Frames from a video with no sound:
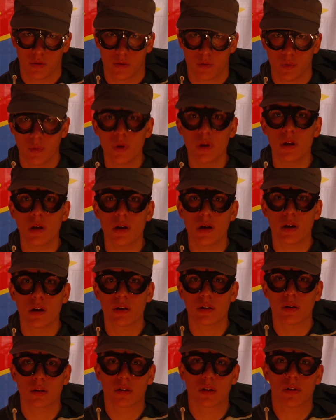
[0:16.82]
We are
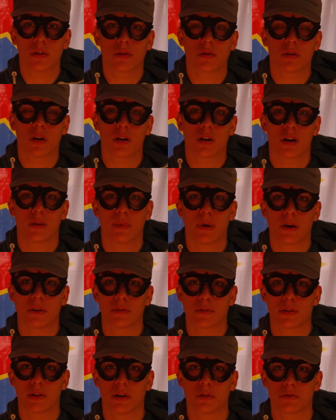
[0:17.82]
not going to talk
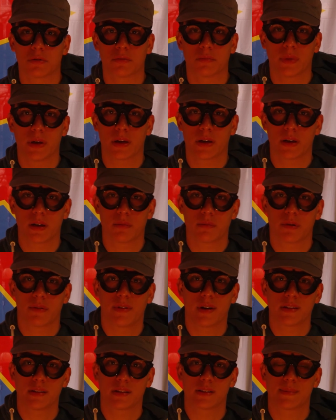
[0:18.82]
about how to make
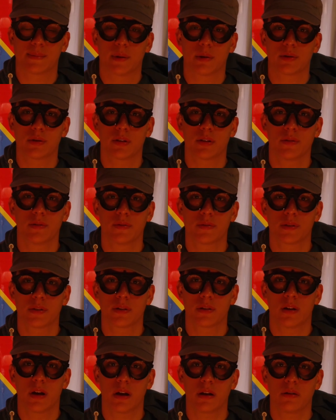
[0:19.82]
improvised explosives
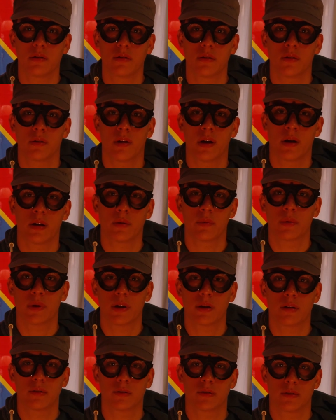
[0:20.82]
now, and we
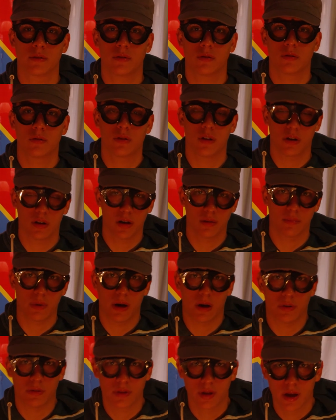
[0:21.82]
are not going to talk
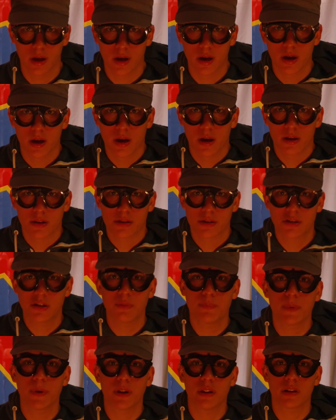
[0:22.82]
about
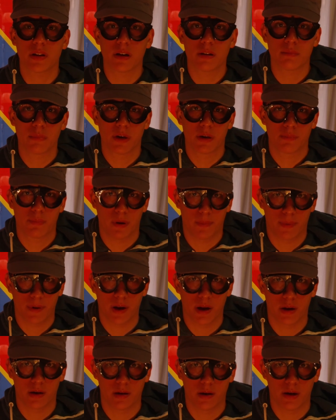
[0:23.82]
stupid government
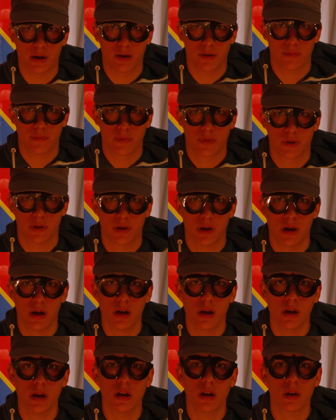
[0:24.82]
propaganda.
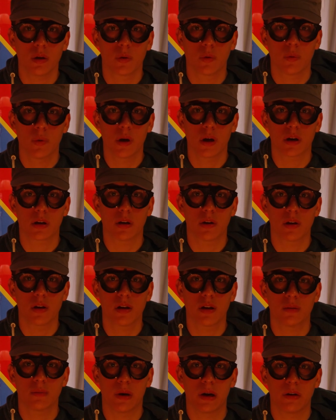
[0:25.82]
Today, we are
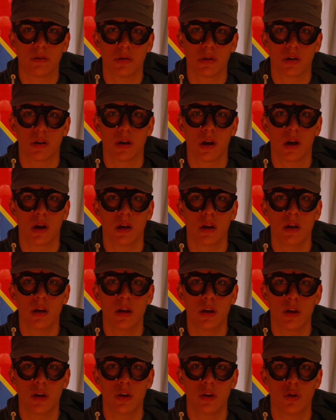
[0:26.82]
talking about the
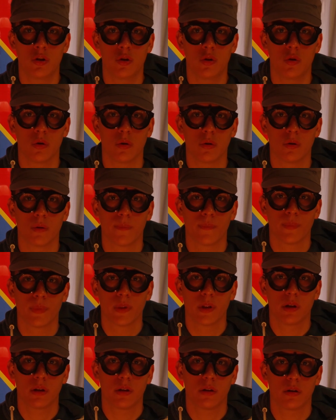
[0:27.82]
EU,
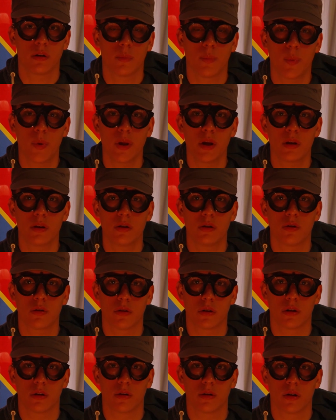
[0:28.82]
European
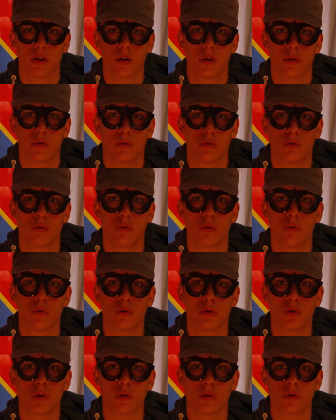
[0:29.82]
Union,
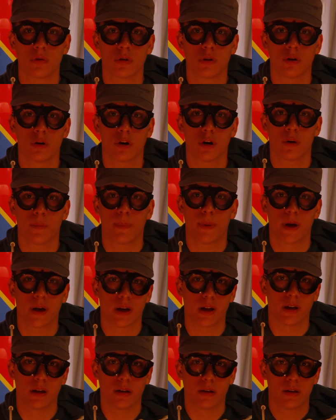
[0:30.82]
Union
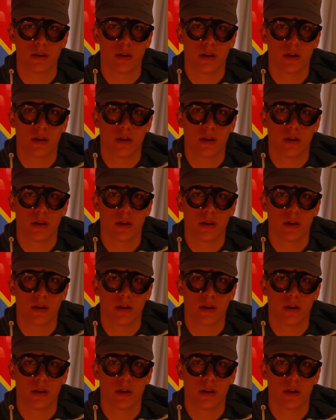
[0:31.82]
Européenne,